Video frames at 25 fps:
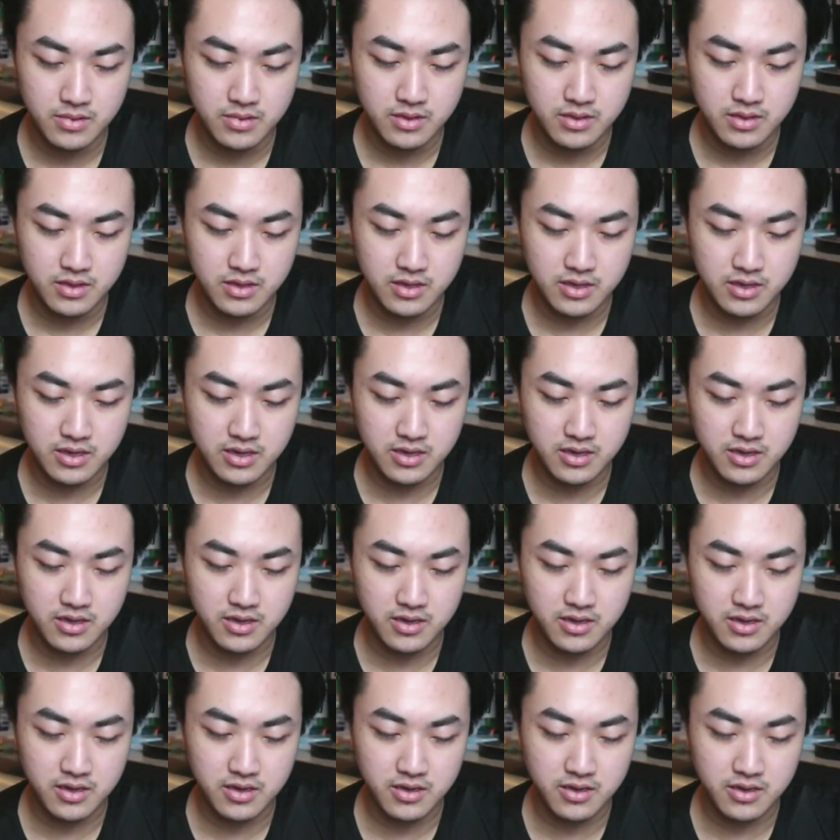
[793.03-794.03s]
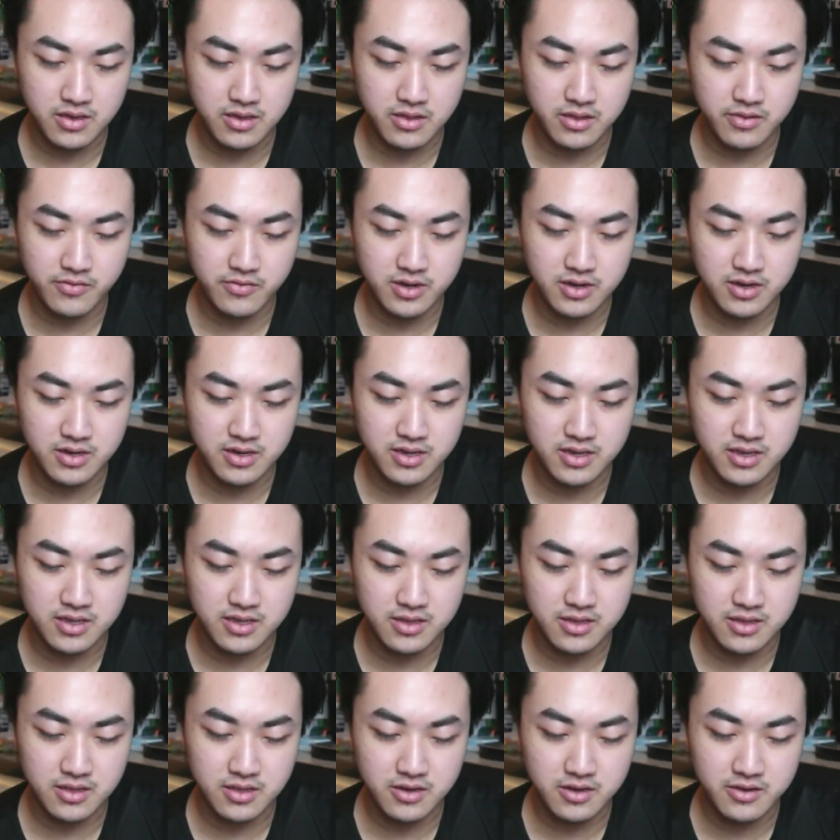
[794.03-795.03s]
And we're gonna get a
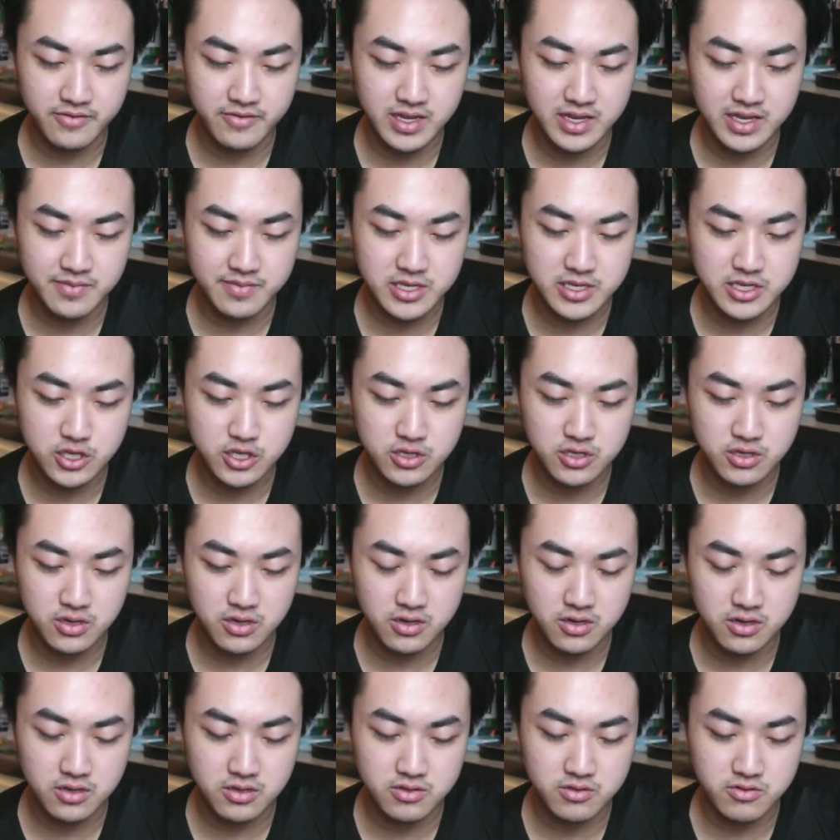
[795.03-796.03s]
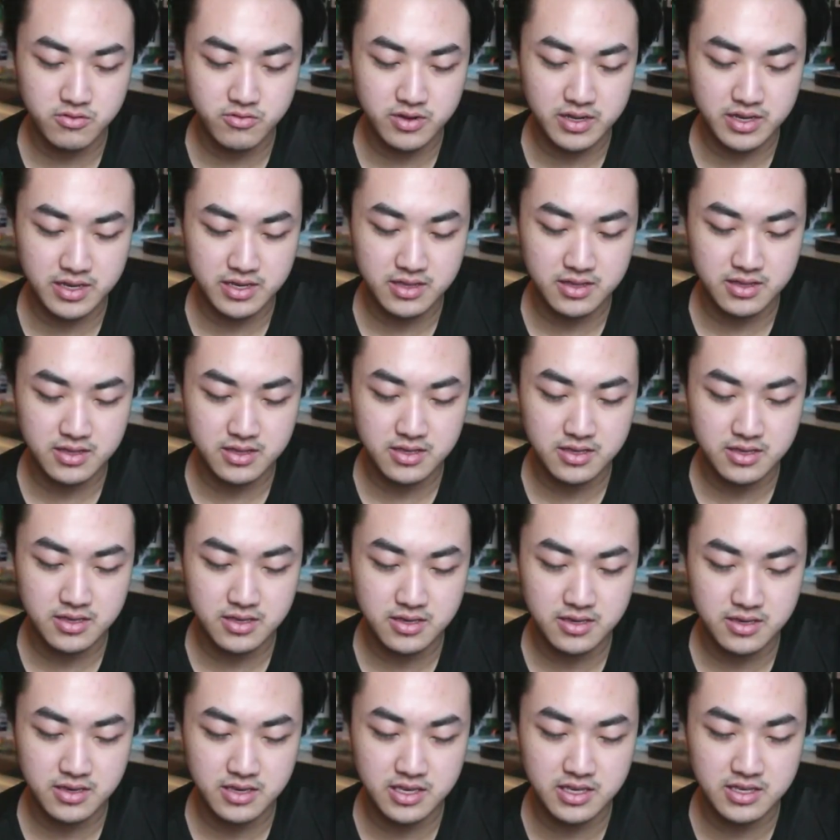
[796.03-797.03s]
lot of damage on the right.
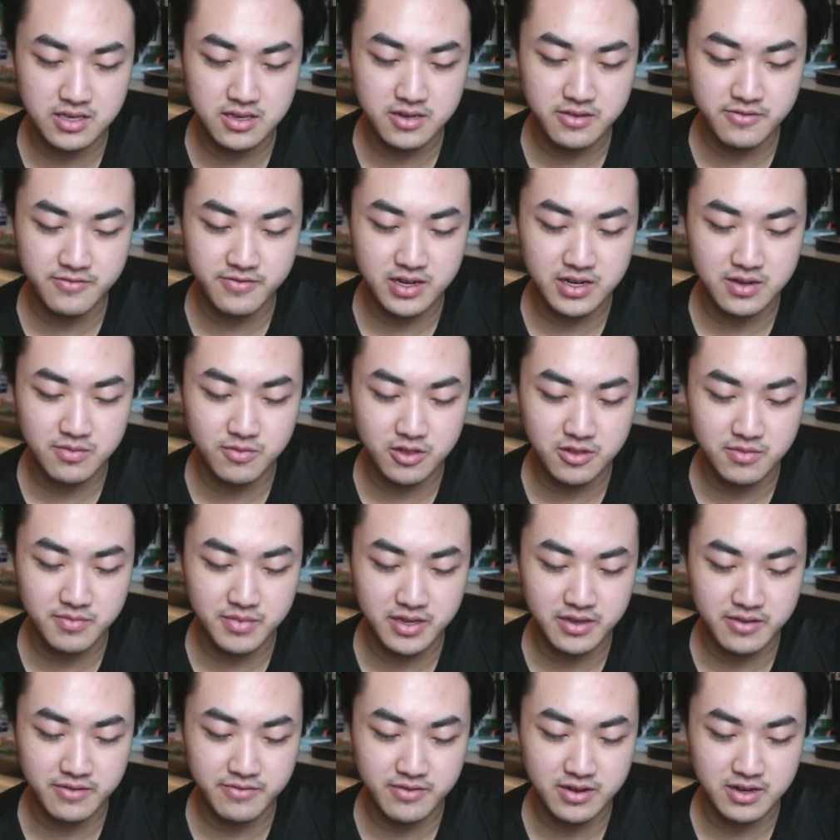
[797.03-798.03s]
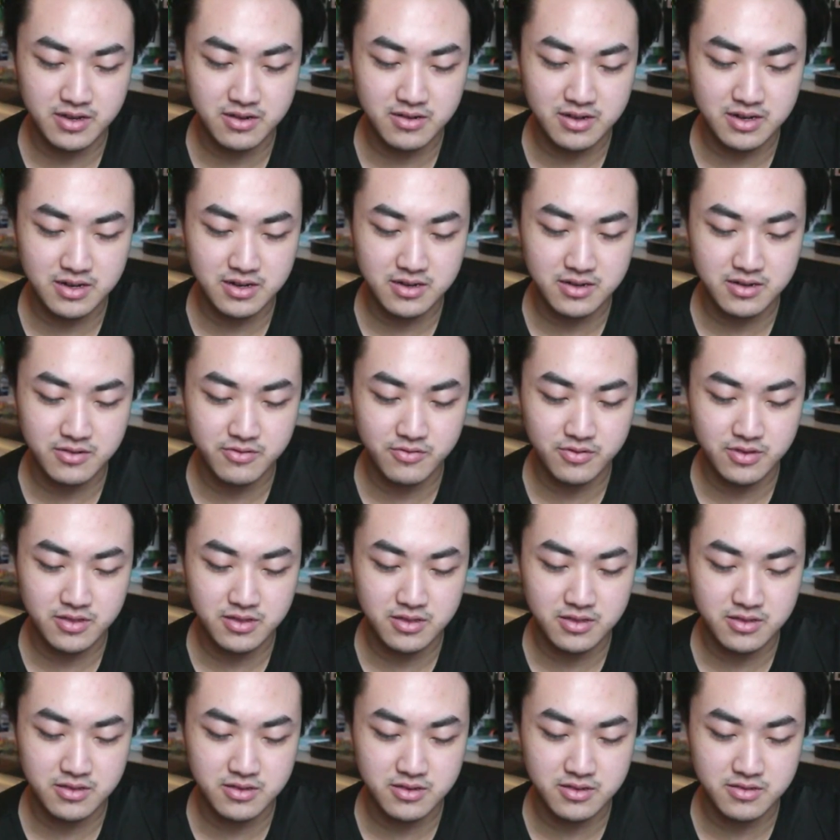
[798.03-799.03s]
He's gonna fireball my Firecracker
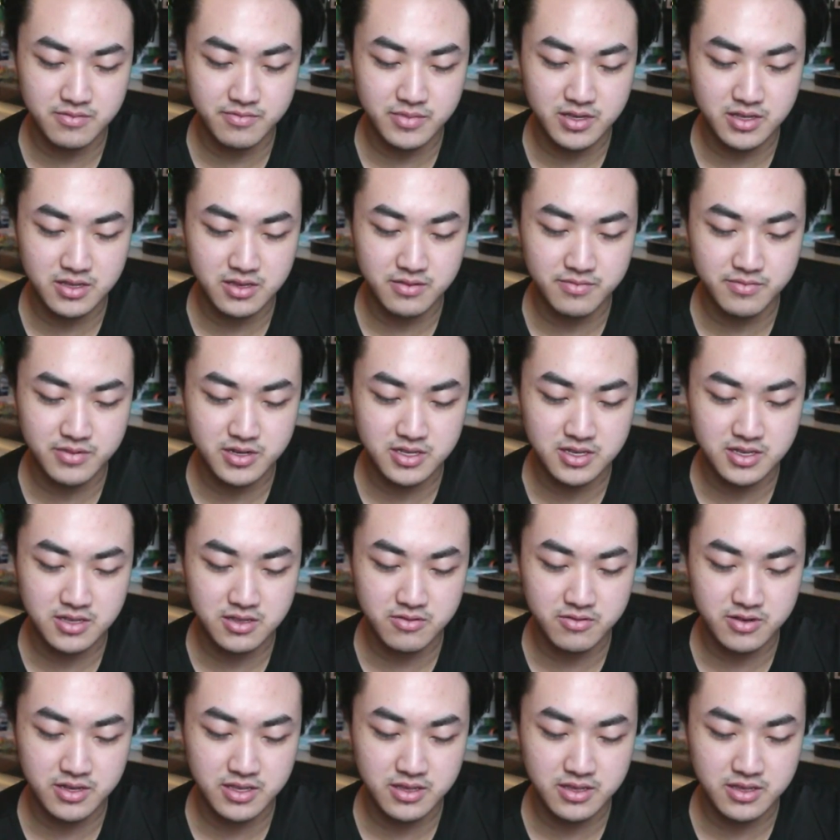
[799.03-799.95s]
100 billion%, right?